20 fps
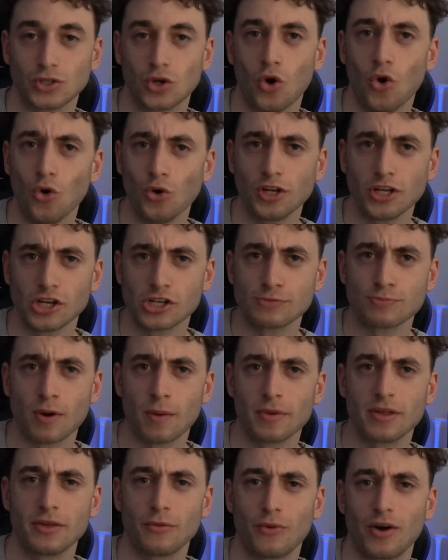Audio is
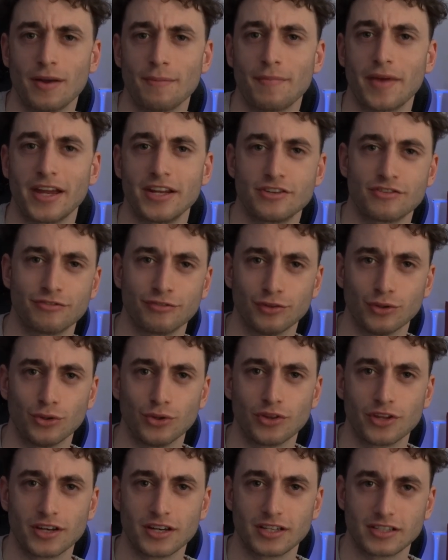probably the one major flaw
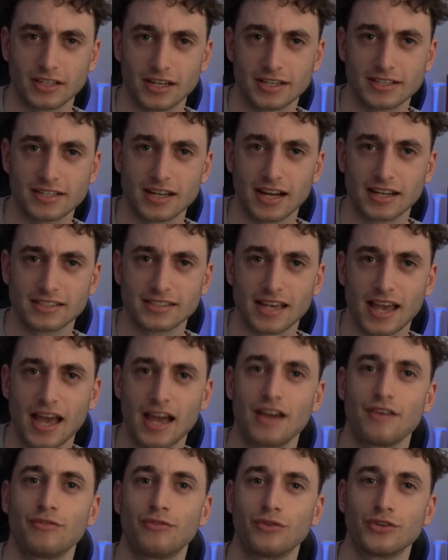that it does
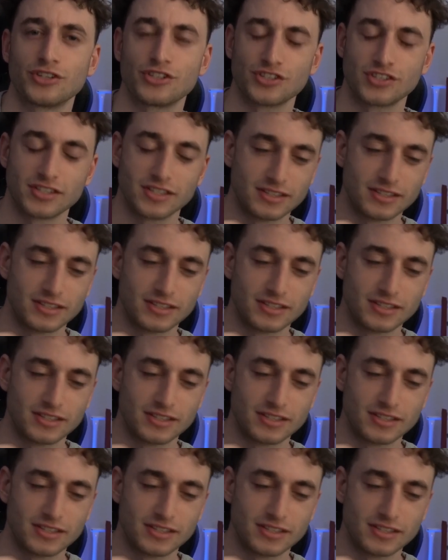have, which,